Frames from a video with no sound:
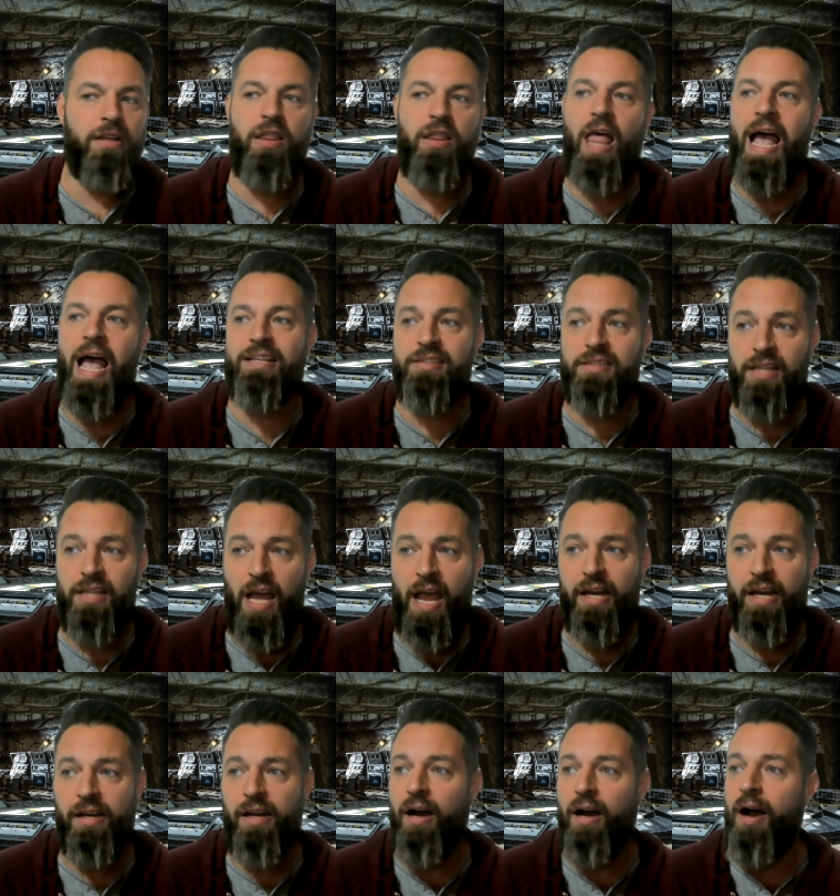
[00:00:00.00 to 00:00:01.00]
last
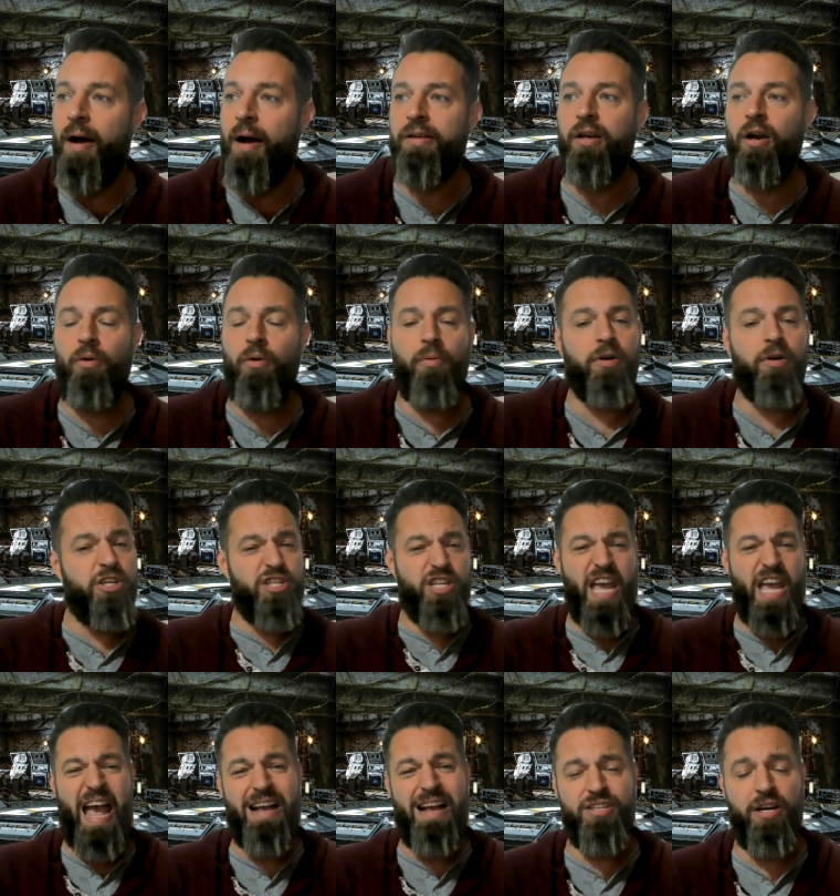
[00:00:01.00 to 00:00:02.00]
night. Uh, you know, we're just
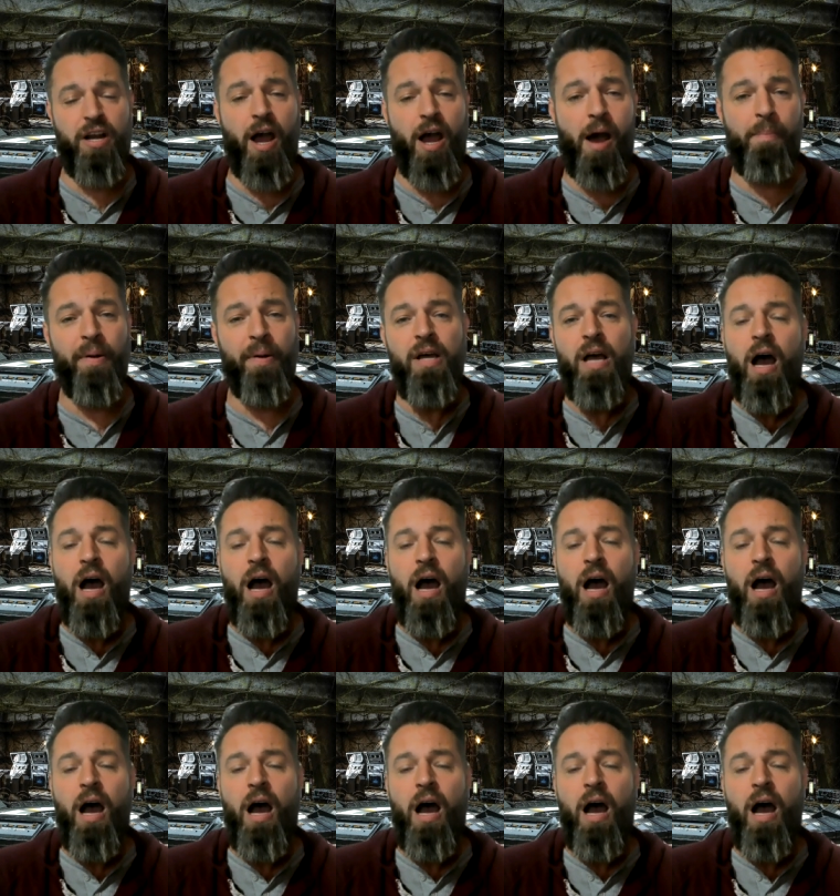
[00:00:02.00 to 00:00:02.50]
catching up.